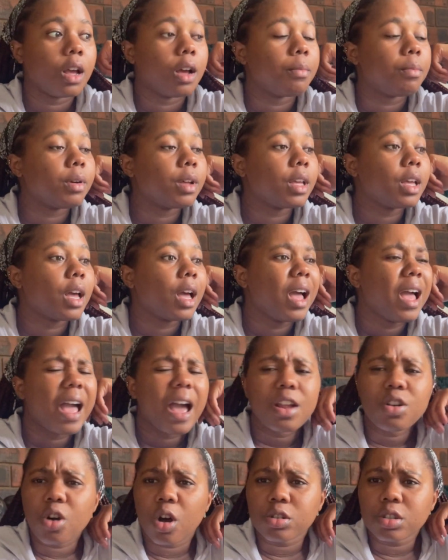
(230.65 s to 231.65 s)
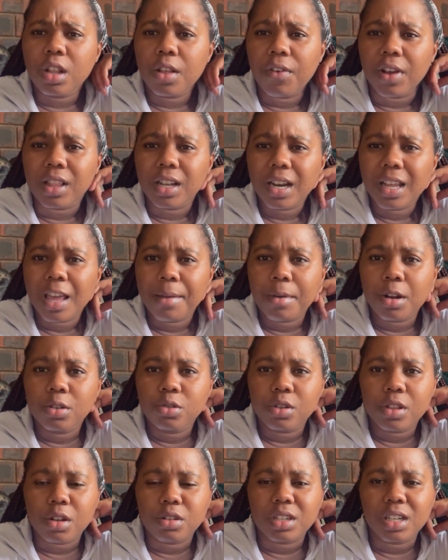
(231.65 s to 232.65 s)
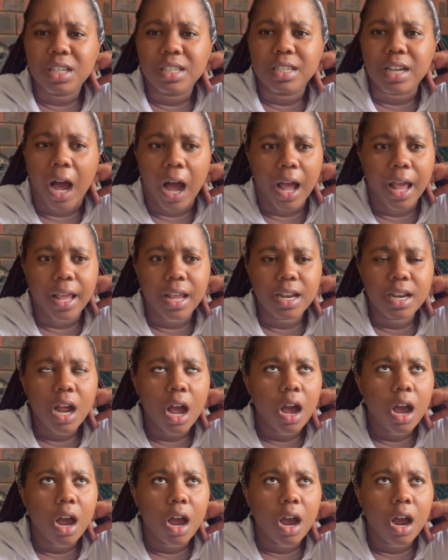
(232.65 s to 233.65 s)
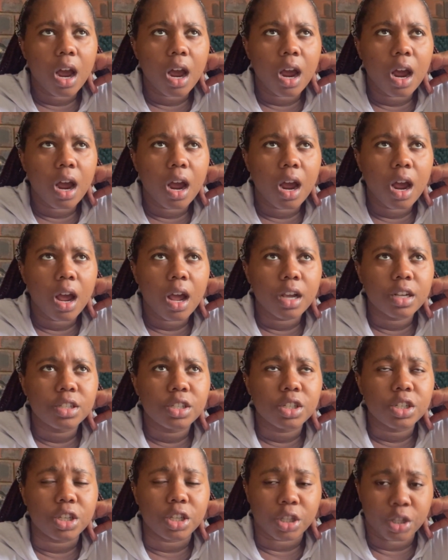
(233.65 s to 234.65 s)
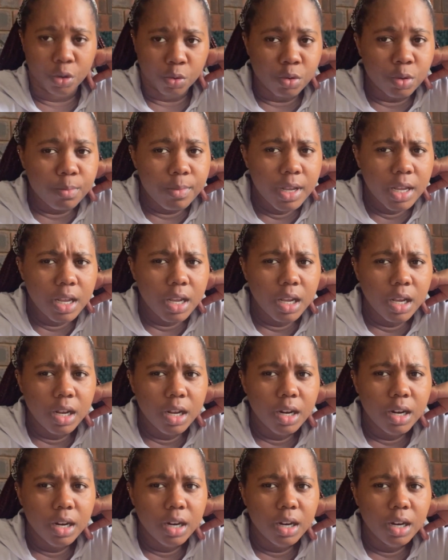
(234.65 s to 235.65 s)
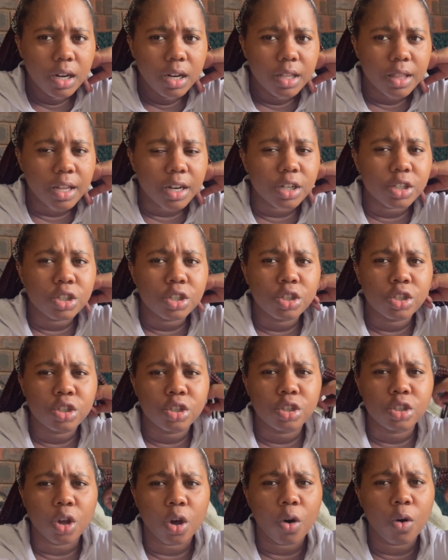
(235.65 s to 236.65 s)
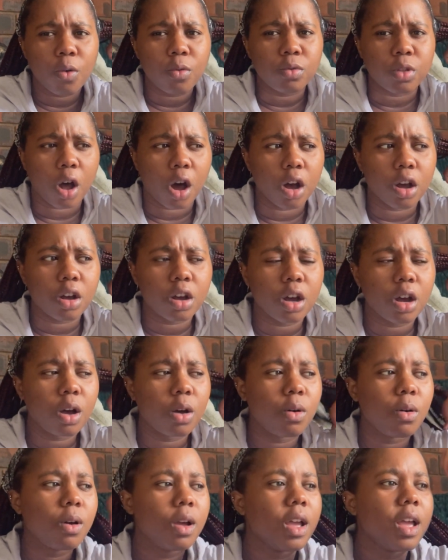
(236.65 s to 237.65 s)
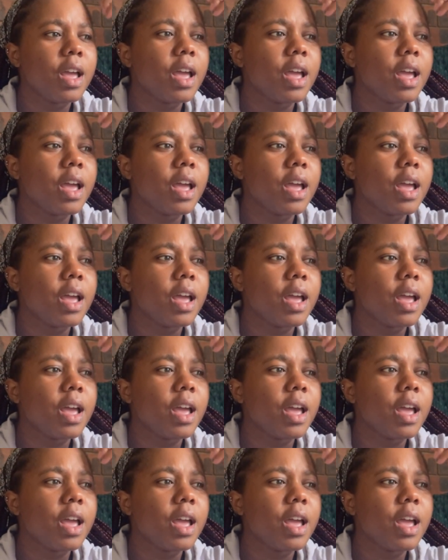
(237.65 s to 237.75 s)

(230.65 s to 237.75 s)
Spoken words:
But yeah, and also the fact that it came out in 2009, excuse me, that is so long ago.